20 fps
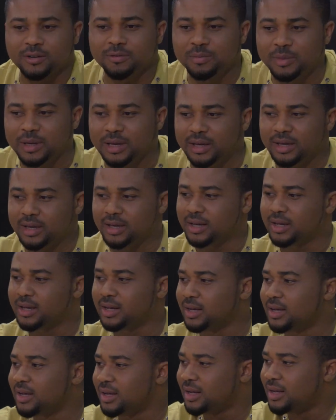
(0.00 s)
of me
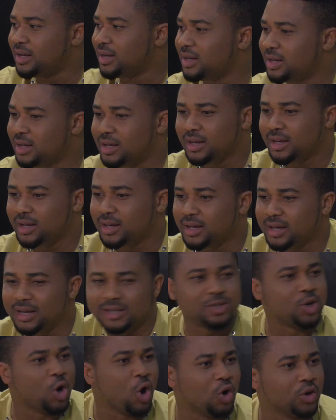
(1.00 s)

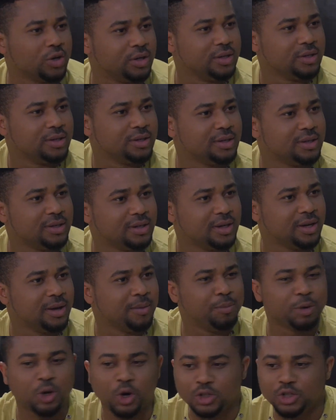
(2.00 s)
is gone
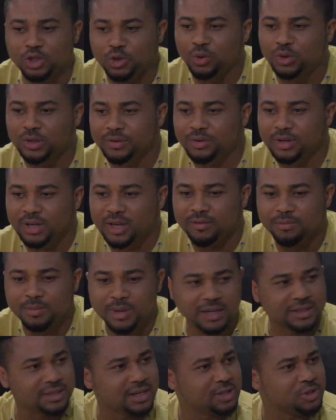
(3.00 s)
because you don't even give
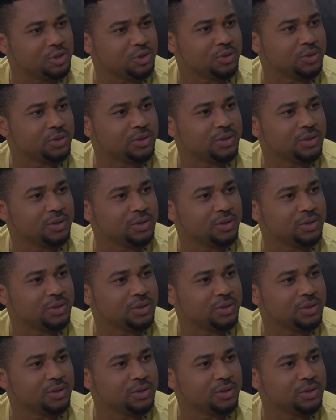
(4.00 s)
me attention.